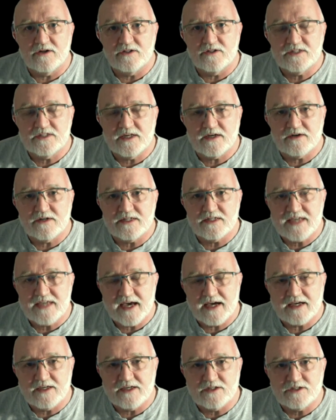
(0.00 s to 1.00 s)
that are
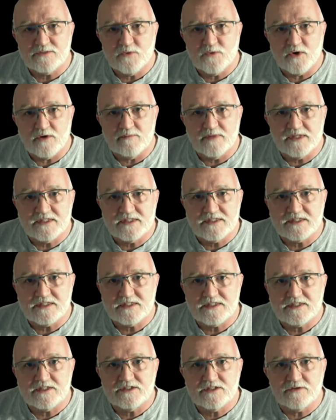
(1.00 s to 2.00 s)
attacking small
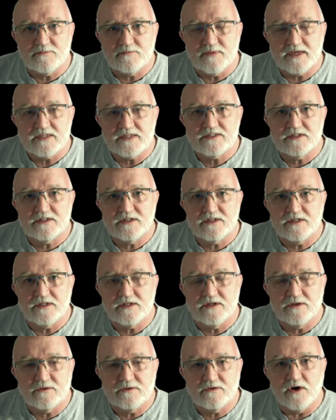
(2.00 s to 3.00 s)
businesses are
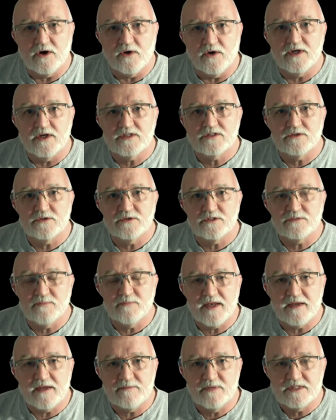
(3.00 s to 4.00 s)
basically going to as
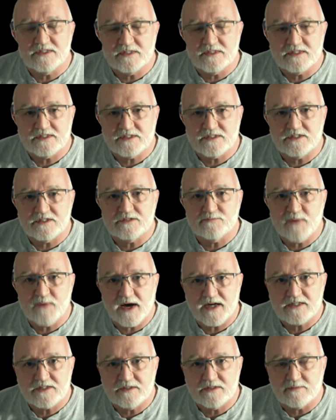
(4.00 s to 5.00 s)
many businesses as
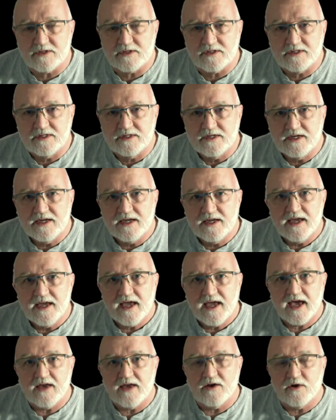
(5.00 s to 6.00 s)
possible
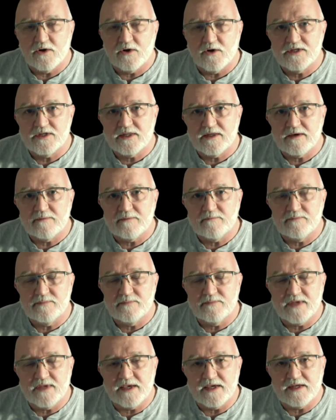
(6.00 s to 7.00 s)
and holding their
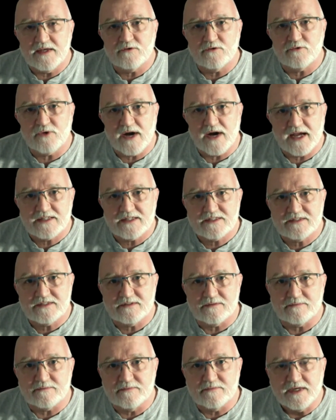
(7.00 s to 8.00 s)
data
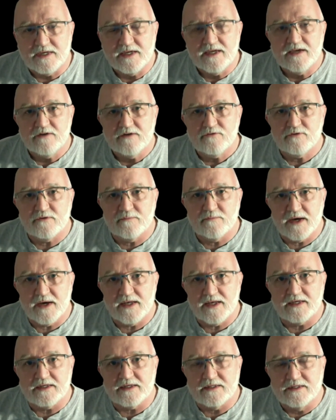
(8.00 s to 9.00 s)
ransom for
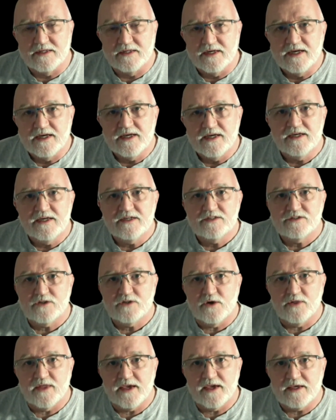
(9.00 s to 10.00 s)
money.
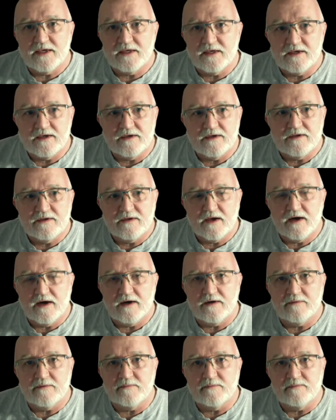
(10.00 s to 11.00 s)
So they
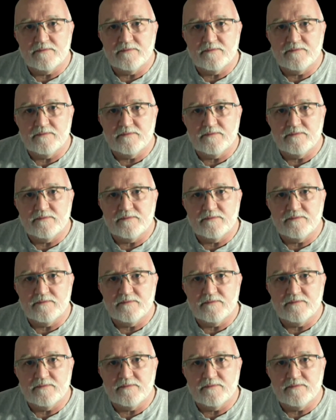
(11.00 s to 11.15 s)
encrypt